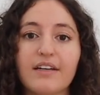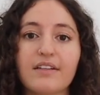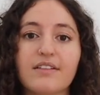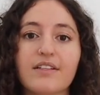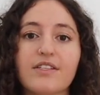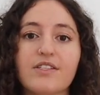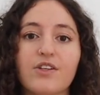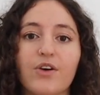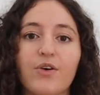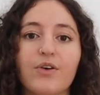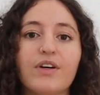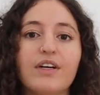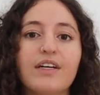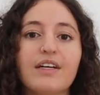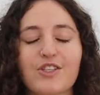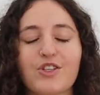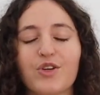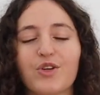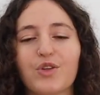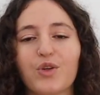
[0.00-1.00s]
and so
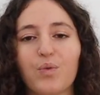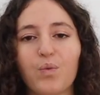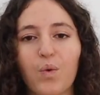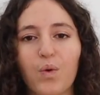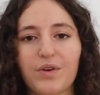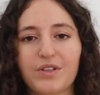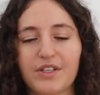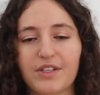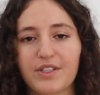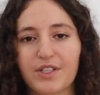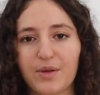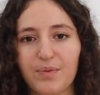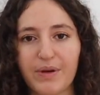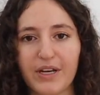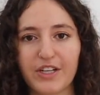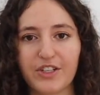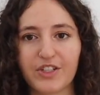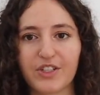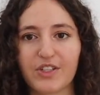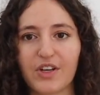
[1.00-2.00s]
the water to
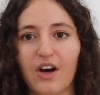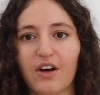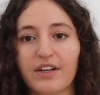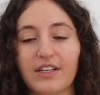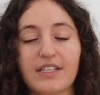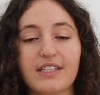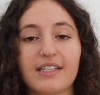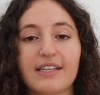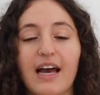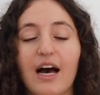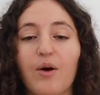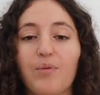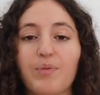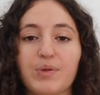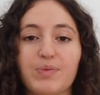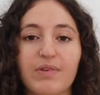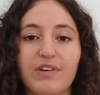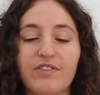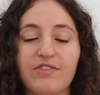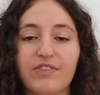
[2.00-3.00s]
me just honestly
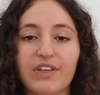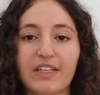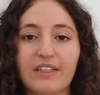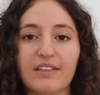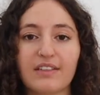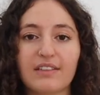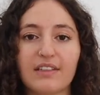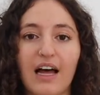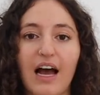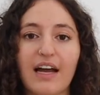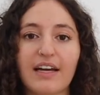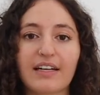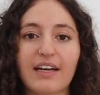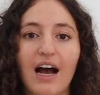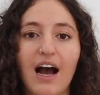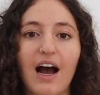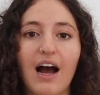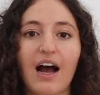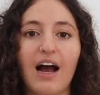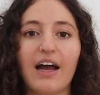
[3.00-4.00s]
helps me feel
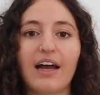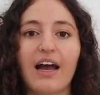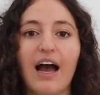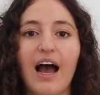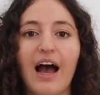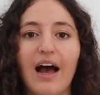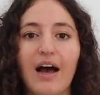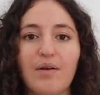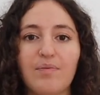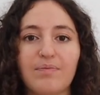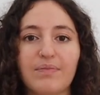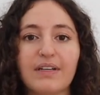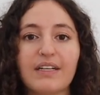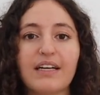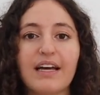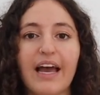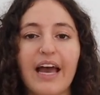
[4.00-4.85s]
like I am